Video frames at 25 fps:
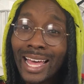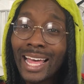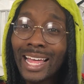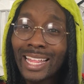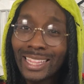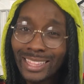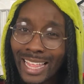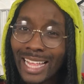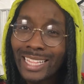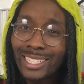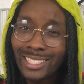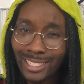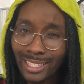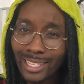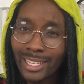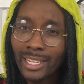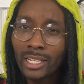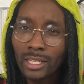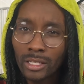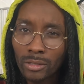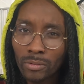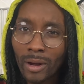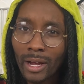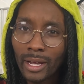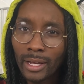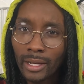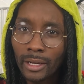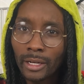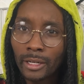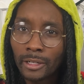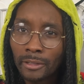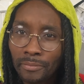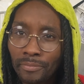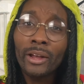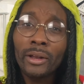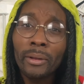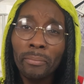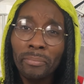That's these right here.
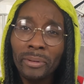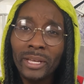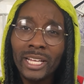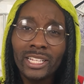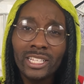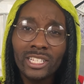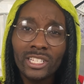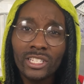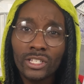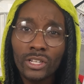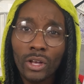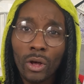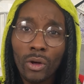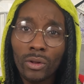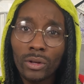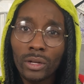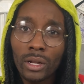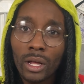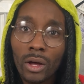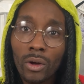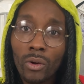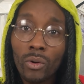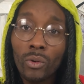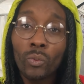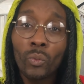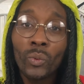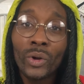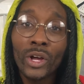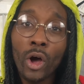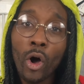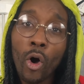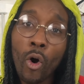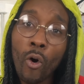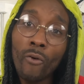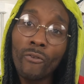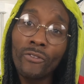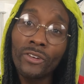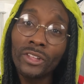The Beats Solo went
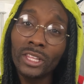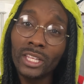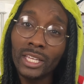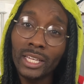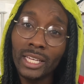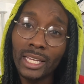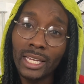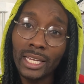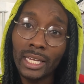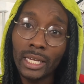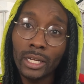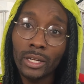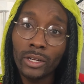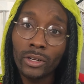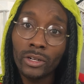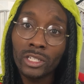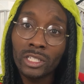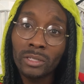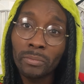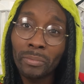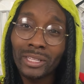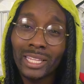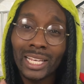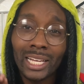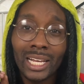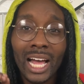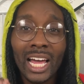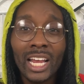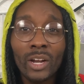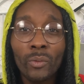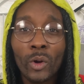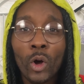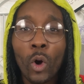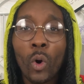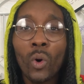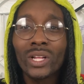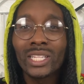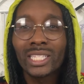over the ears, but they kind of
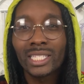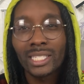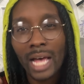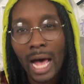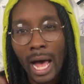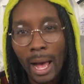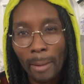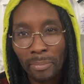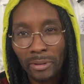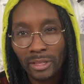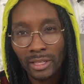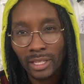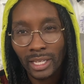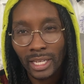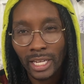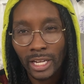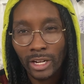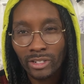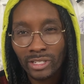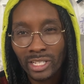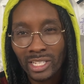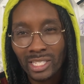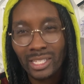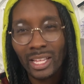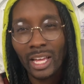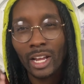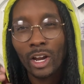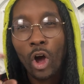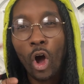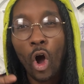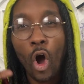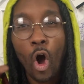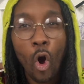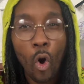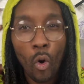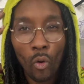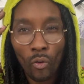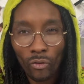went on top of the ears instead of
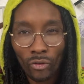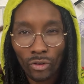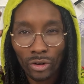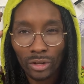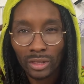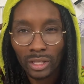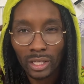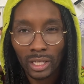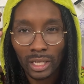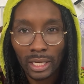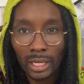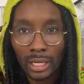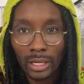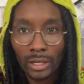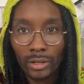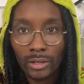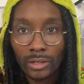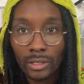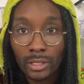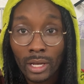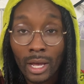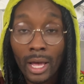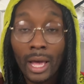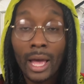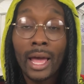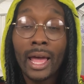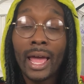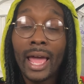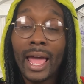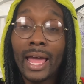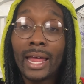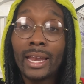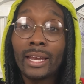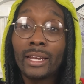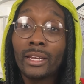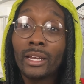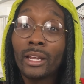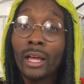over the ears.
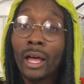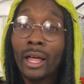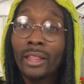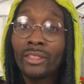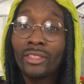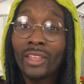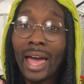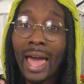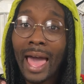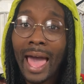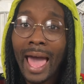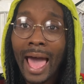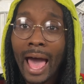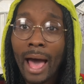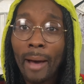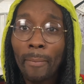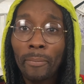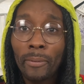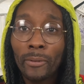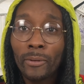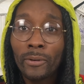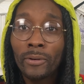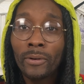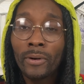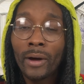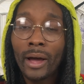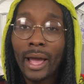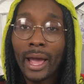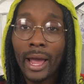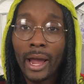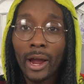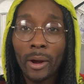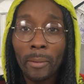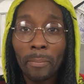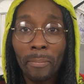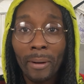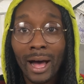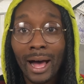And the Apple
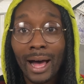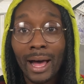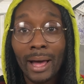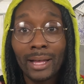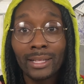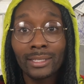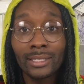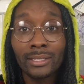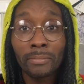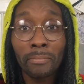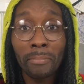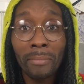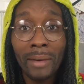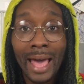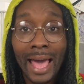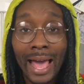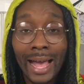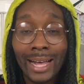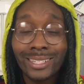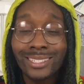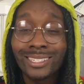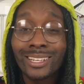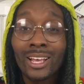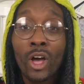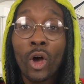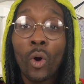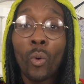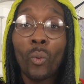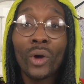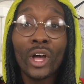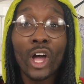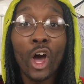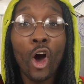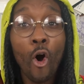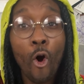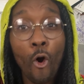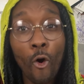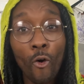AirPods Max went
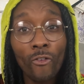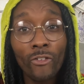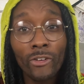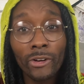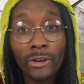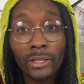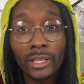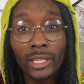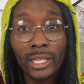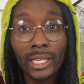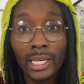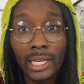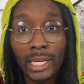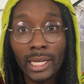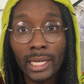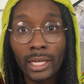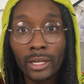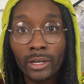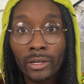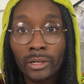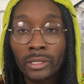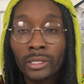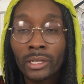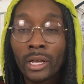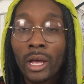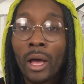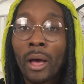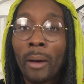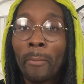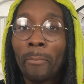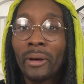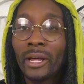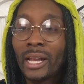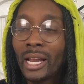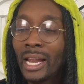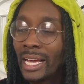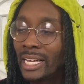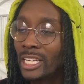over the ears,
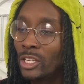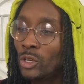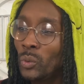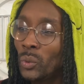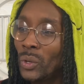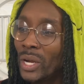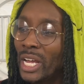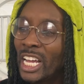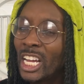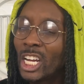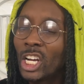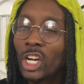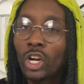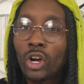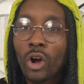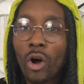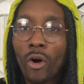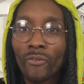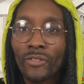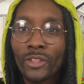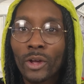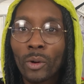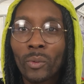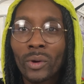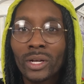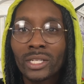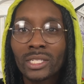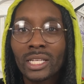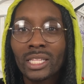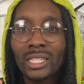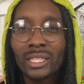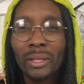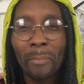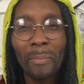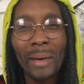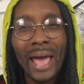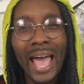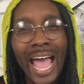but like you were engulfed.
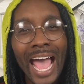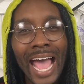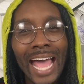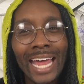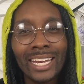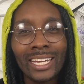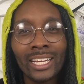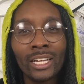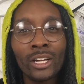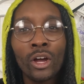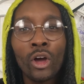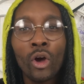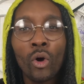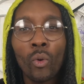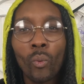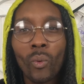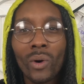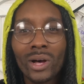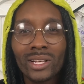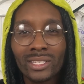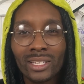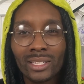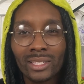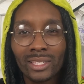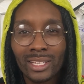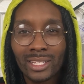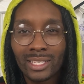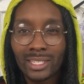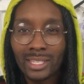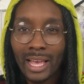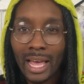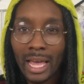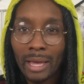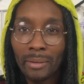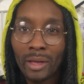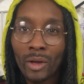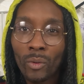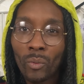The padding wasn't the
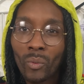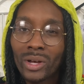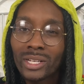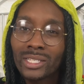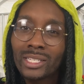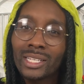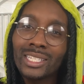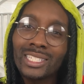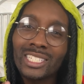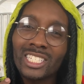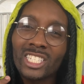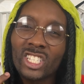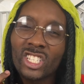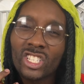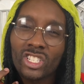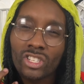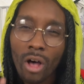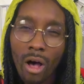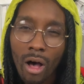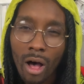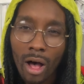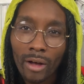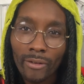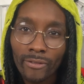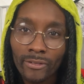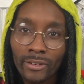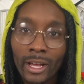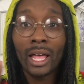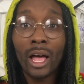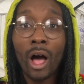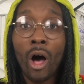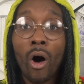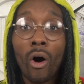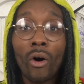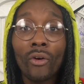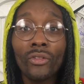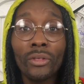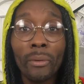same. It wasn't soft.
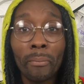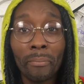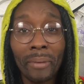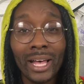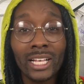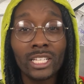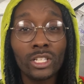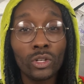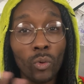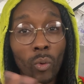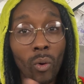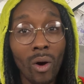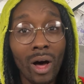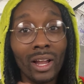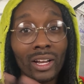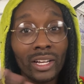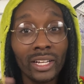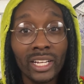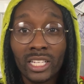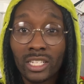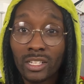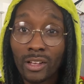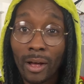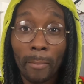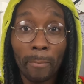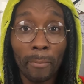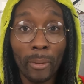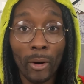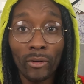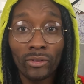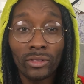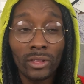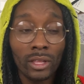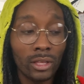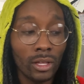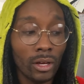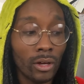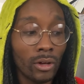All the best qualities of both
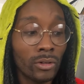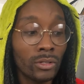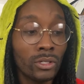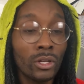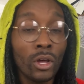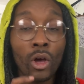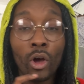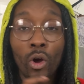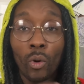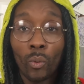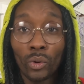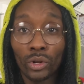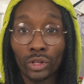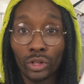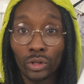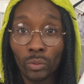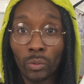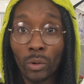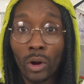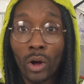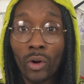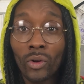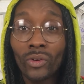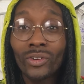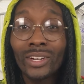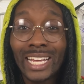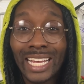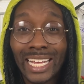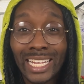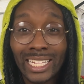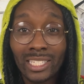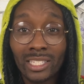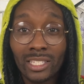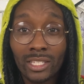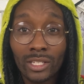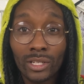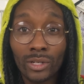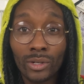of those were thrown
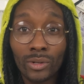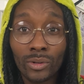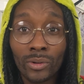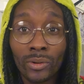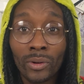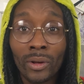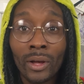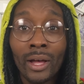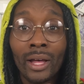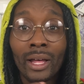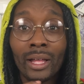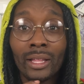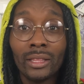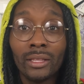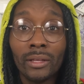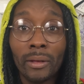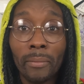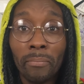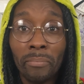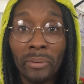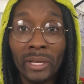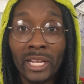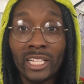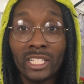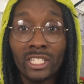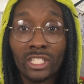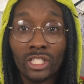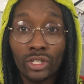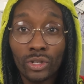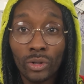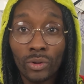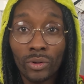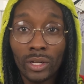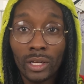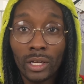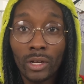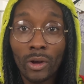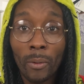into the Beats
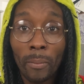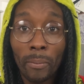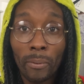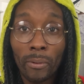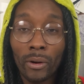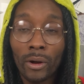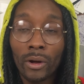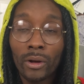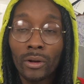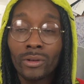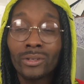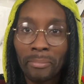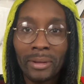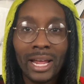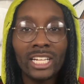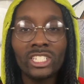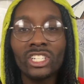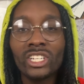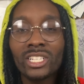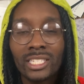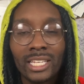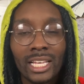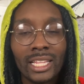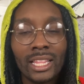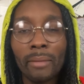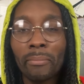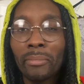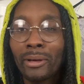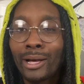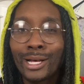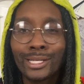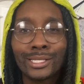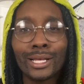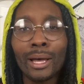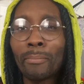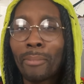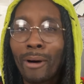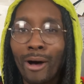Studio Pros. I'm not just saying that because
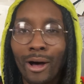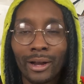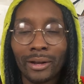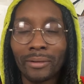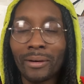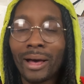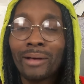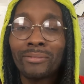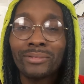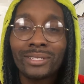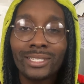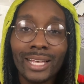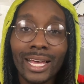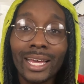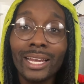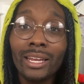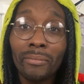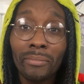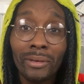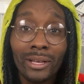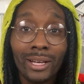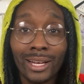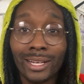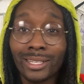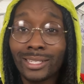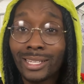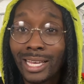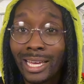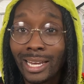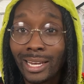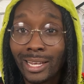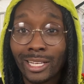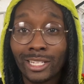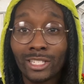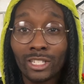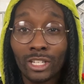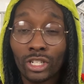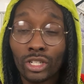I bought them. I'm saying it because it
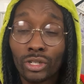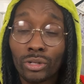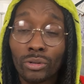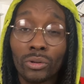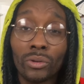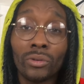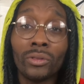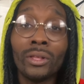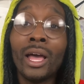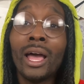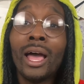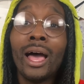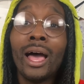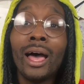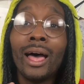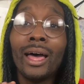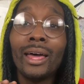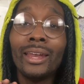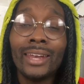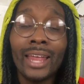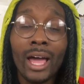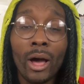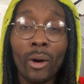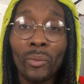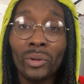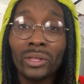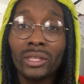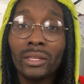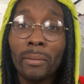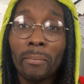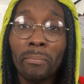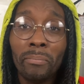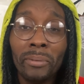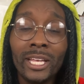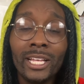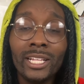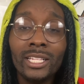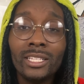is the truth. Now with the
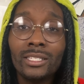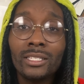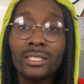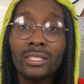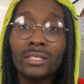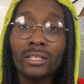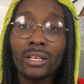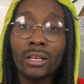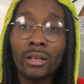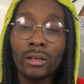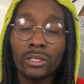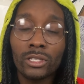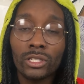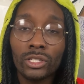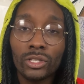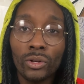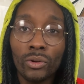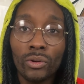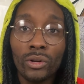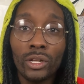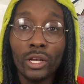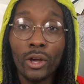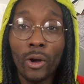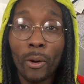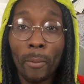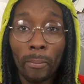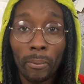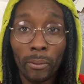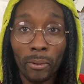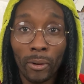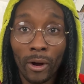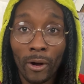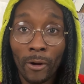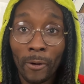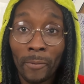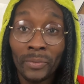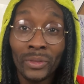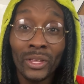Beats Studio
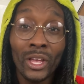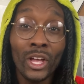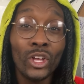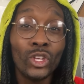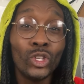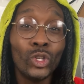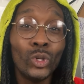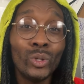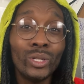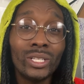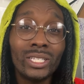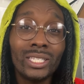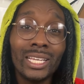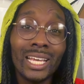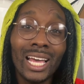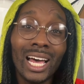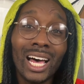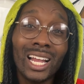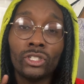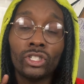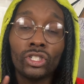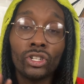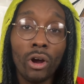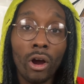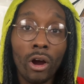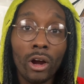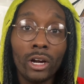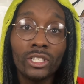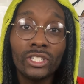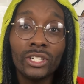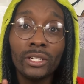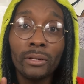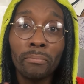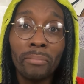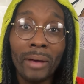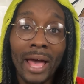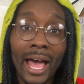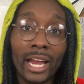Pro, you see a
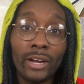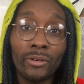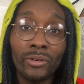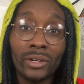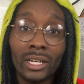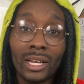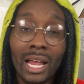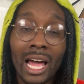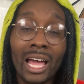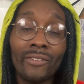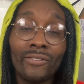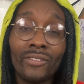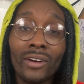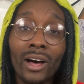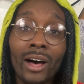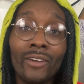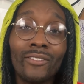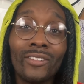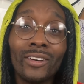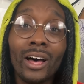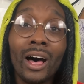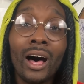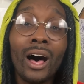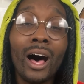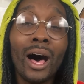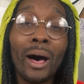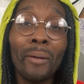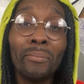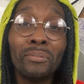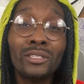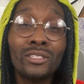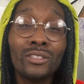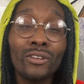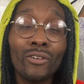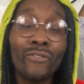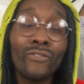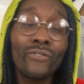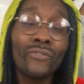charging battery life of up
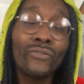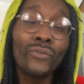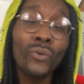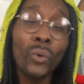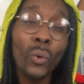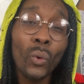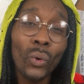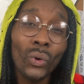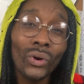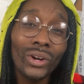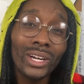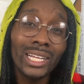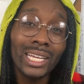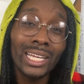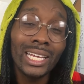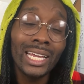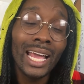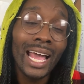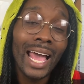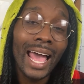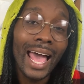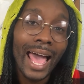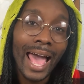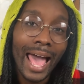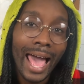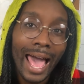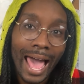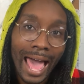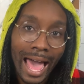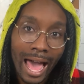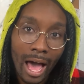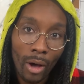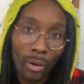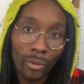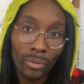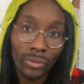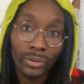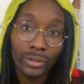to 40
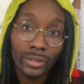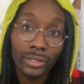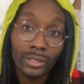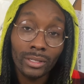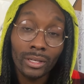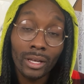hours.